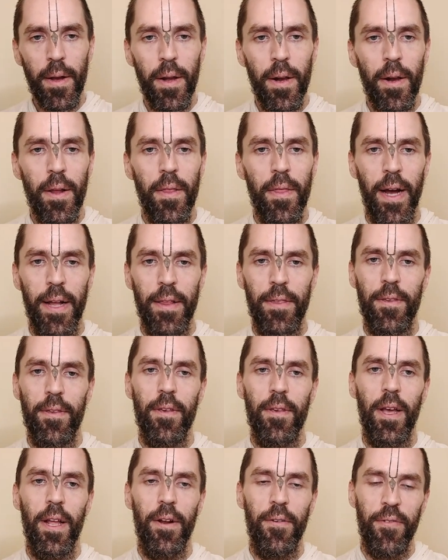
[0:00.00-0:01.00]
That's
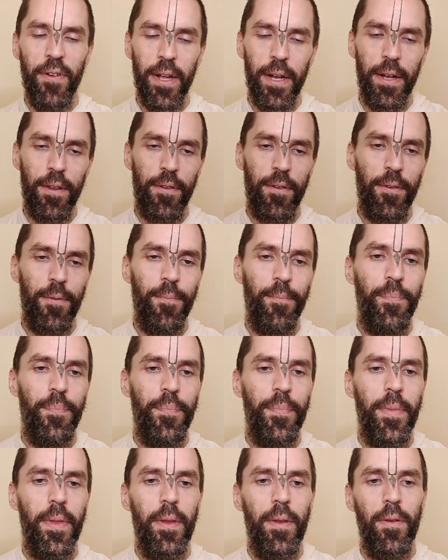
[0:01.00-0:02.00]
an offense.
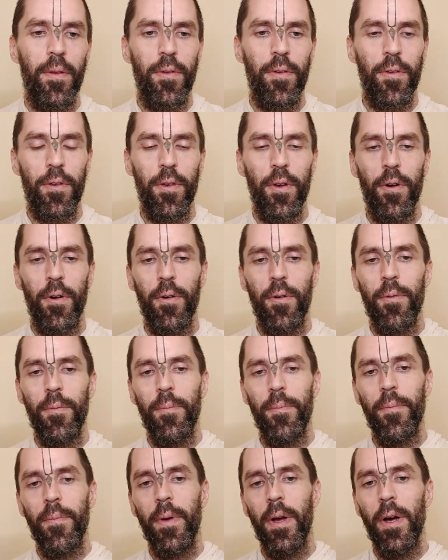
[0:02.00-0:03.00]
So,
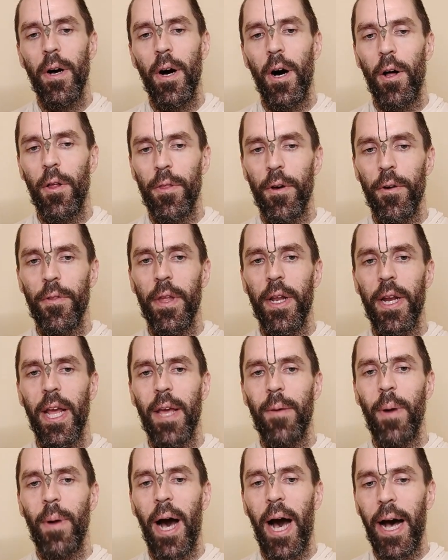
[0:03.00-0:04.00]
although the
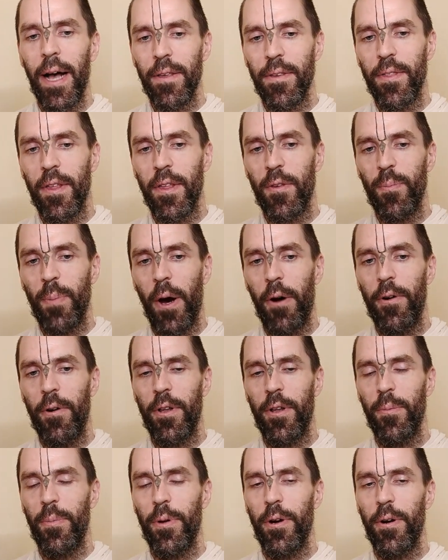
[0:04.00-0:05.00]
name has this power to
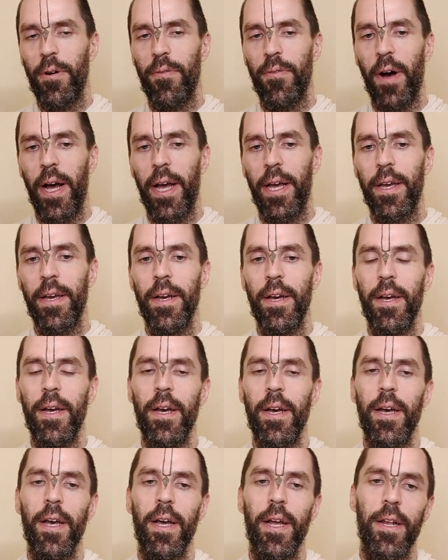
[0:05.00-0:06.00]
purify,
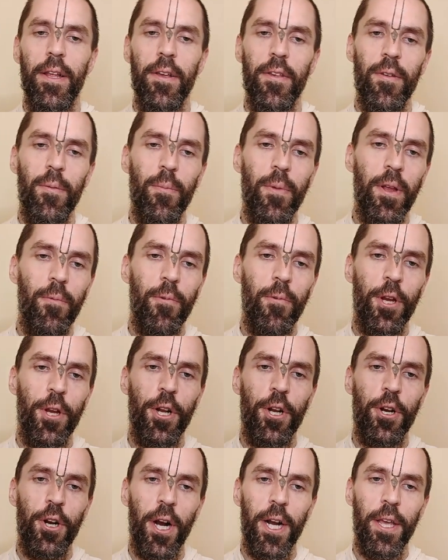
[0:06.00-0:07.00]
it doesn't mean we should
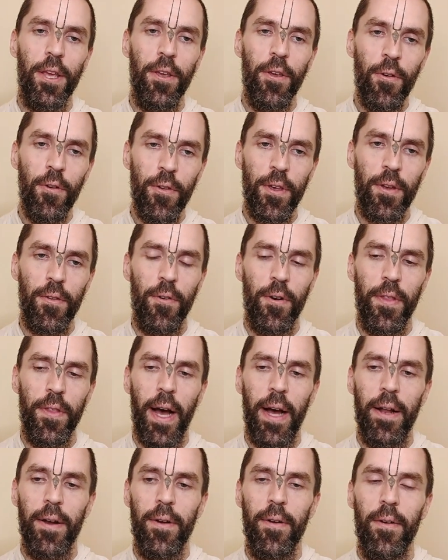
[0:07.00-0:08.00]
try to use it for
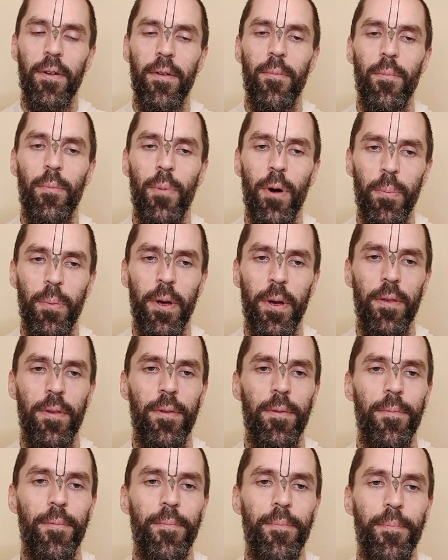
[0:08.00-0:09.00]
that purpose.
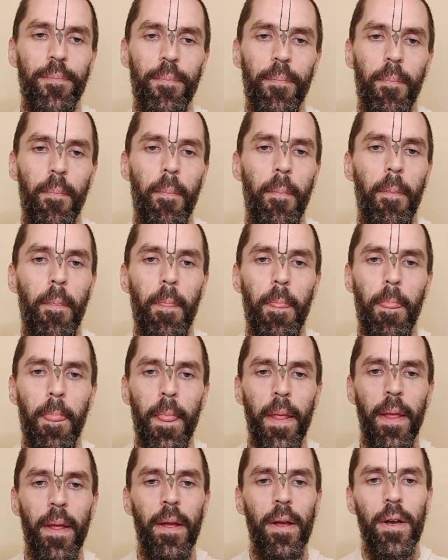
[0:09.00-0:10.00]

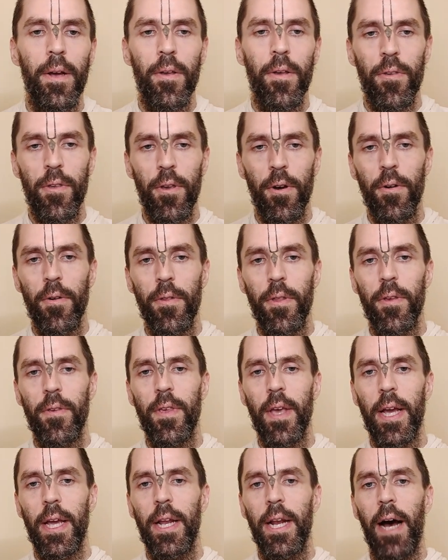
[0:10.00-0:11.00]
So, the
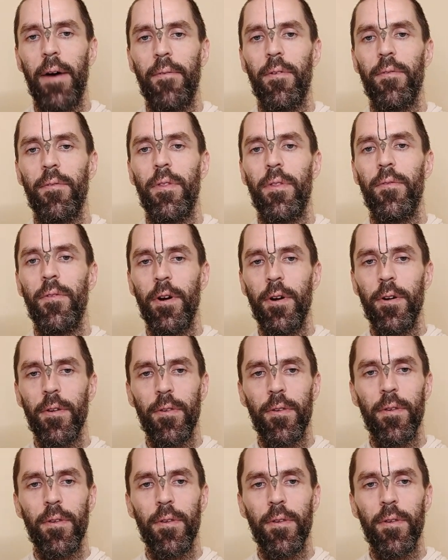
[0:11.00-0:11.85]
second half of the verse